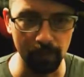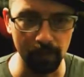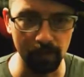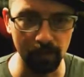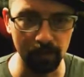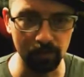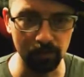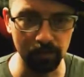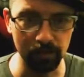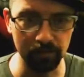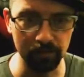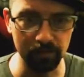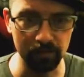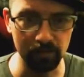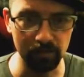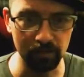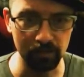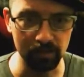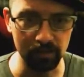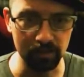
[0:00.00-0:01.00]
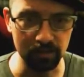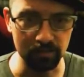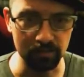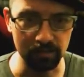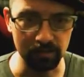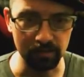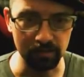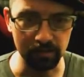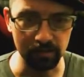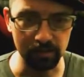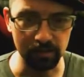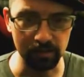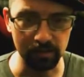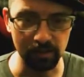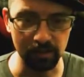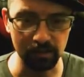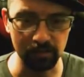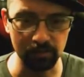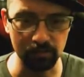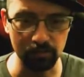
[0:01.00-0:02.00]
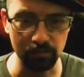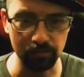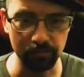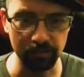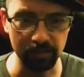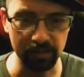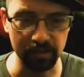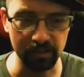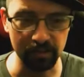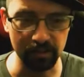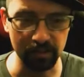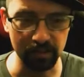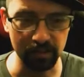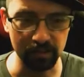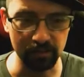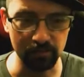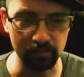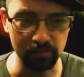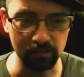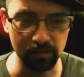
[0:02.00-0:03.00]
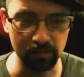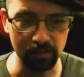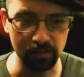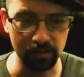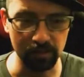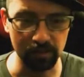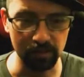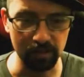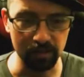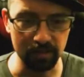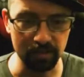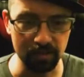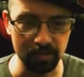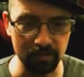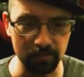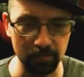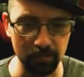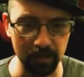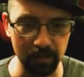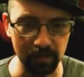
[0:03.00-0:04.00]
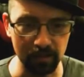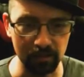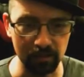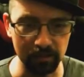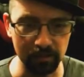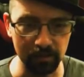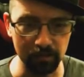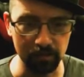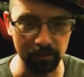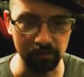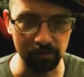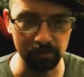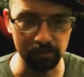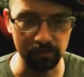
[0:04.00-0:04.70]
I don't have the dark light, so I don't know if I can get essence back all that well.